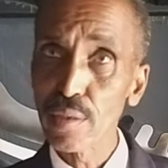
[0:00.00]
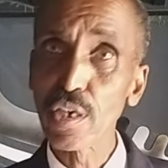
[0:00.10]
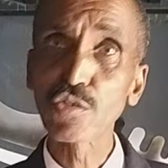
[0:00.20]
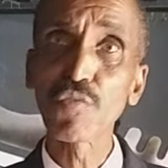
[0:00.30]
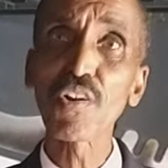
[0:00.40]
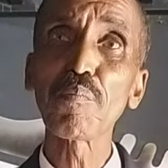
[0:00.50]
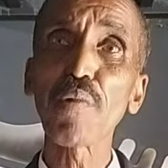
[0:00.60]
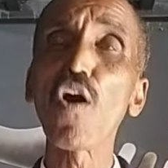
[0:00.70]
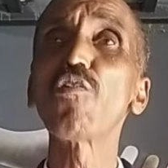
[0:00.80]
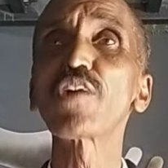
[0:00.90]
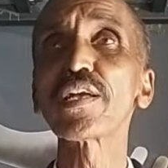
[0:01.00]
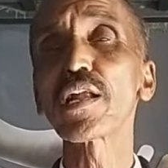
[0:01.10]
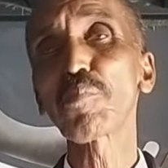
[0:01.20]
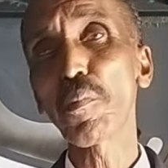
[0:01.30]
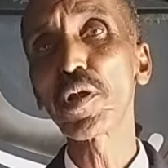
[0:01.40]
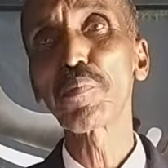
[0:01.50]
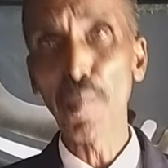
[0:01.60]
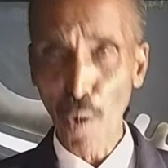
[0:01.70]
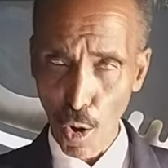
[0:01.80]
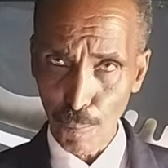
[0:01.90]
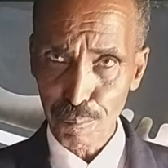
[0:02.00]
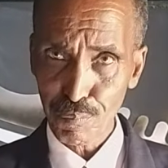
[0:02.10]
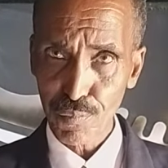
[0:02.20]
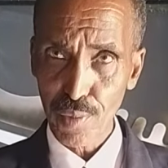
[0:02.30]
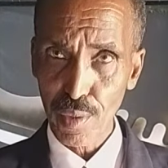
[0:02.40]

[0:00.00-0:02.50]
the supreme power of Kenya Republic people.